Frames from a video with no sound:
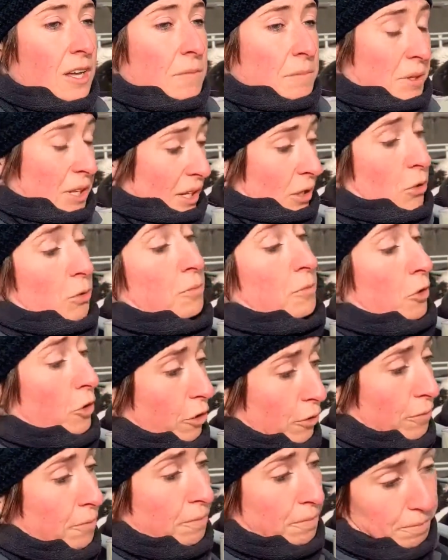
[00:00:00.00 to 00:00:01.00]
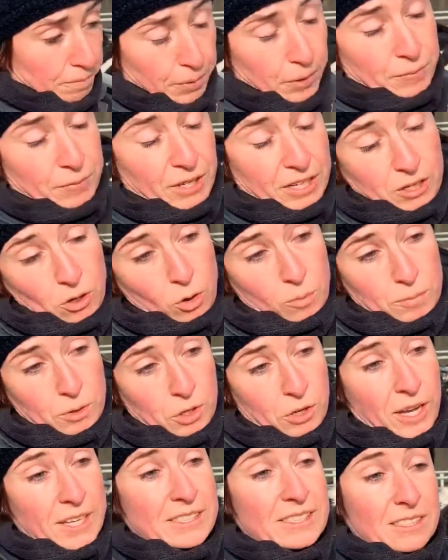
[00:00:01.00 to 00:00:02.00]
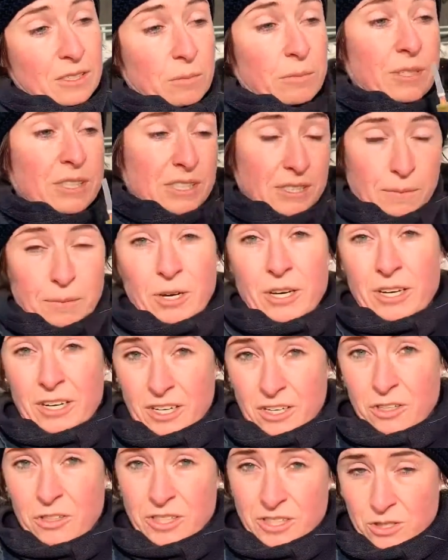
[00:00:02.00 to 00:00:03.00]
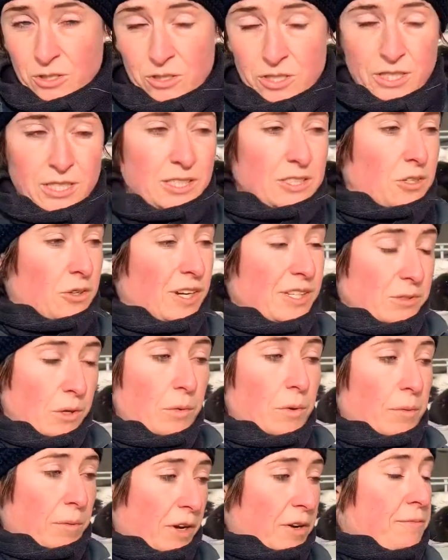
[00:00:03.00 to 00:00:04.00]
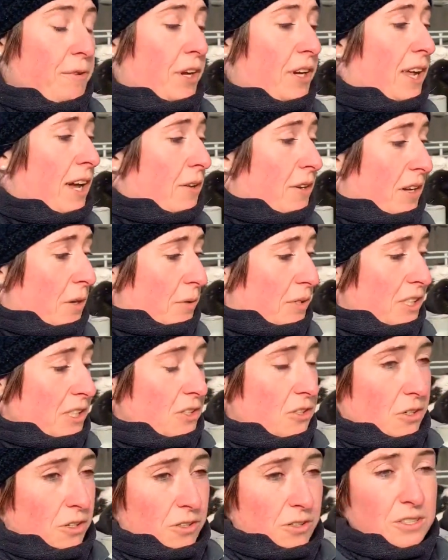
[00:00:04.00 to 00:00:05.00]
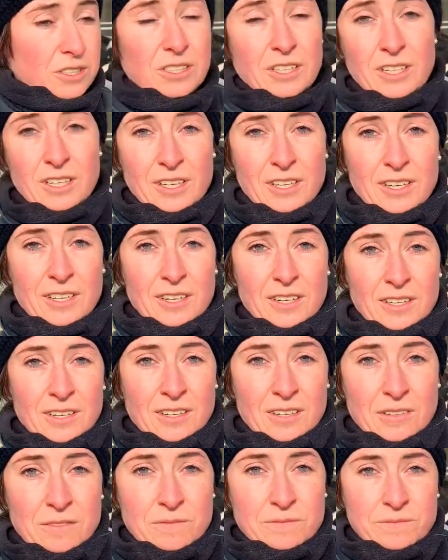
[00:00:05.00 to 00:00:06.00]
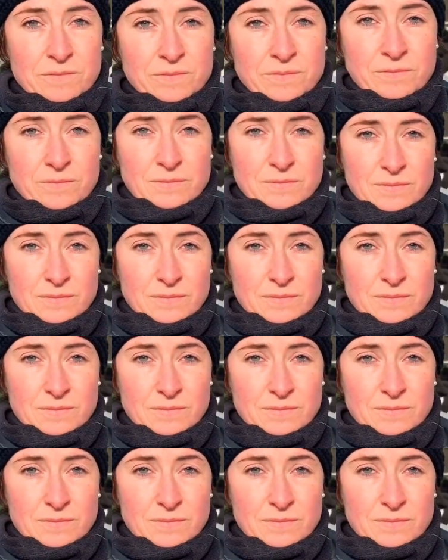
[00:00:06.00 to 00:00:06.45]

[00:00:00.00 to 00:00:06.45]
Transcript: but it could look perfectly normal and still be subclinical ketotic. So that's what we want to find out here with these girls. So with like one of the